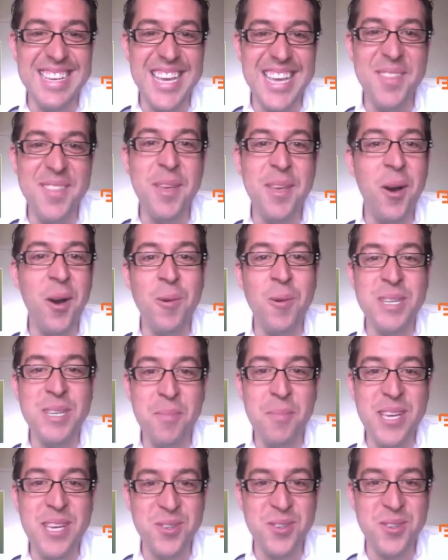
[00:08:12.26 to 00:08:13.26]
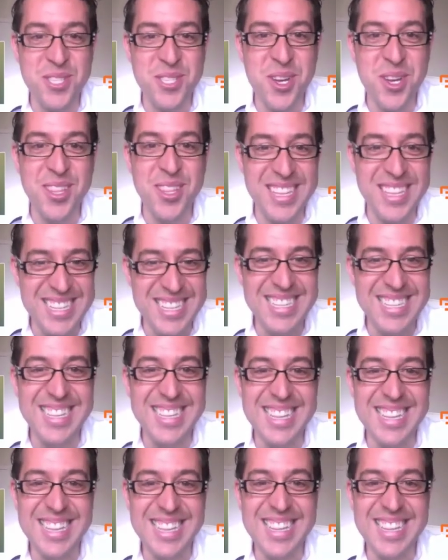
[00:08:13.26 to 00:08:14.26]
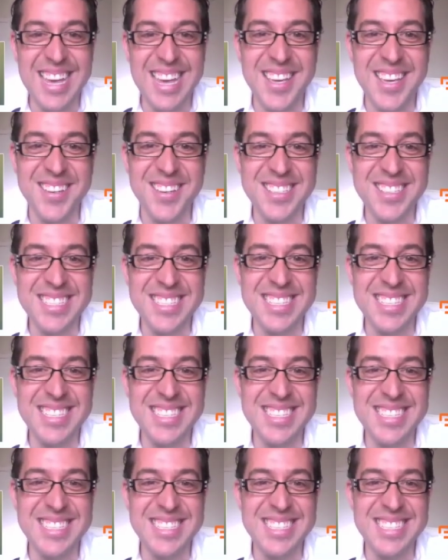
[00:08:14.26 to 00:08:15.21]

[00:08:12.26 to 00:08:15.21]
It's always a pleasure, Scott. Okay, thank, thank you, you. Miguel.